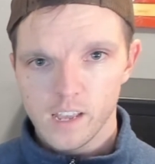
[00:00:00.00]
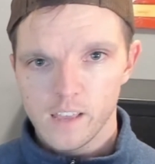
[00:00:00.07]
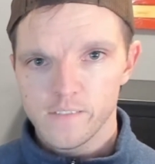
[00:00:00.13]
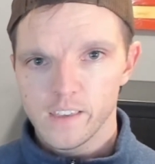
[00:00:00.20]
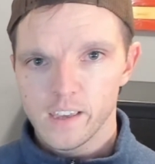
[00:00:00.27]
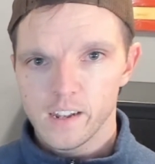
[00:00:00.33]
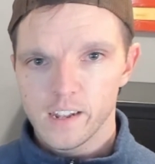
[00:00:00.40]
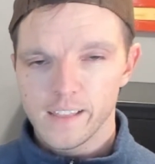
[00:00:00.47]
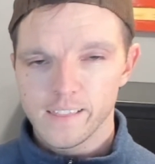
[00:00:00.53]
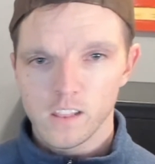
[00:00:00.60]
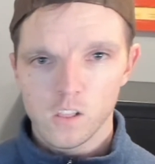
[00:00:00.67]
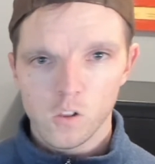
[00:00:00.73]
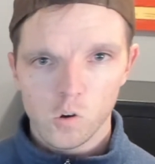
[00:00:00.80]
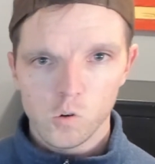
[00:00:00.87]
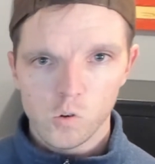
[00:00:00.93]
And then at the
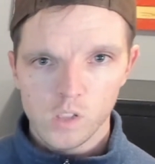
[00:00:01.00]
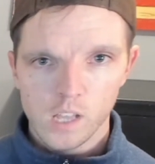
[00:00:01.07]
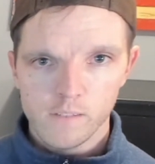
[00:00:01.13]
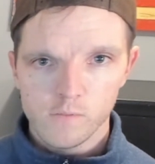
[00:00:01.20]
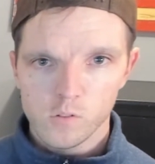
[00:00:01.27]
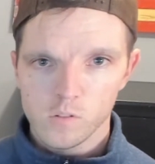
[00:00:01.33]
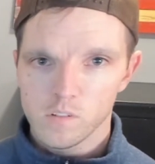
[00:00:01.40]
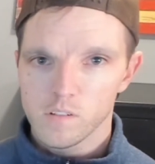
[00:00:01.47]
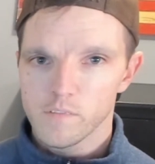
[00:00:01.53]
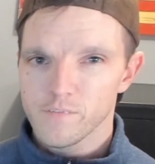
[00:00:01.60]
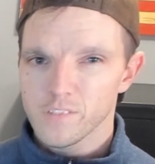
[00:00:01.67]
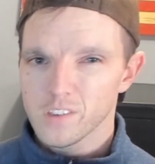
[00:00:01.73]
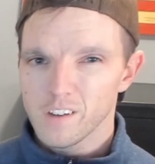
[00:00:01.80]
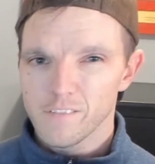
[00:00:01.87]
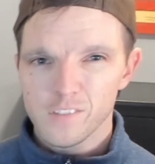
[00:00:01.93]
local level,
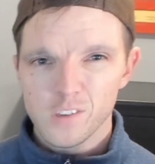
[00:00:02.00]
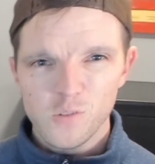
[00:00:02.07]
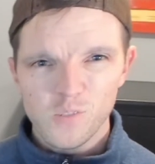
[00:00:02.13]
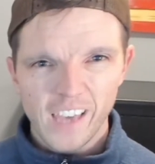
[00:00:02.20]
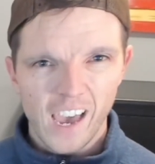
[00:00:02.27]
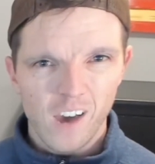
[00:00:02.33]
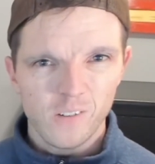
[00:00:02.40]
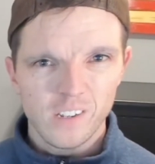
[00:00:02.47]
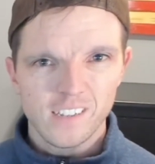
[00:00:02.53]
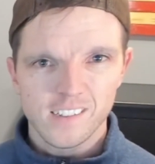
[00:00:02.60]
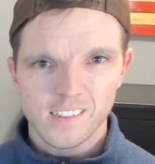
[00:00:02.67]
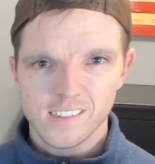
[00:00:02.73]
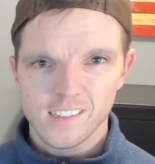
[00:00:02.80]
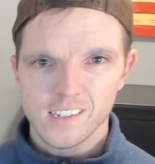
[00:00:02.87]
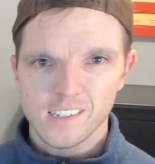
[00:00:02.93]
a few counties
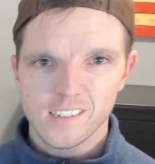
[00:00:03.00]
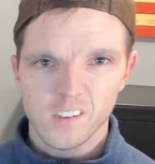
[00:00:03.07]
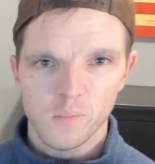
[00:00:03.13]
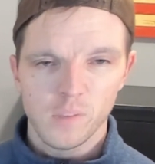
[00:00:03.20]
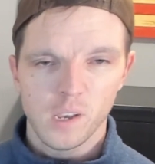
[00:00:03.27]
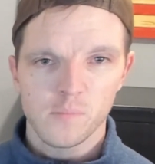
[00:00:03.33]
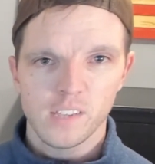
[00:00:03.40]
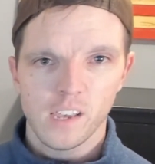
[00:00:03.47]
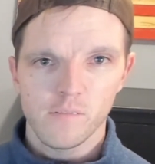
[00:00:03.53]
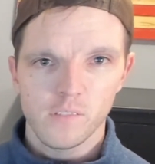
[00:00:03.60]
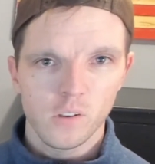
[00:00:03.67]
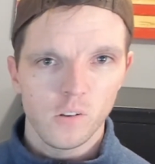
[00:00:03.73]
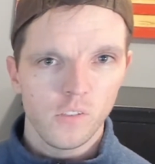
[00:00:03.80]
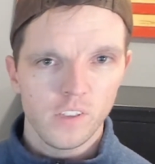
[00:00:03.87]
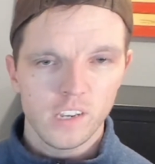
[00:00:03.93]
and cities sometimes have
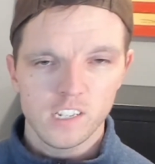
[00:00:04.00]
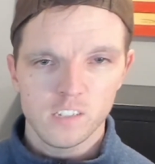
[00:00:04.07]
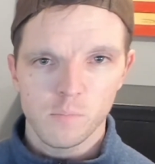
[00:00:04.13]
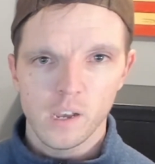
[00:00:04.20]
little things,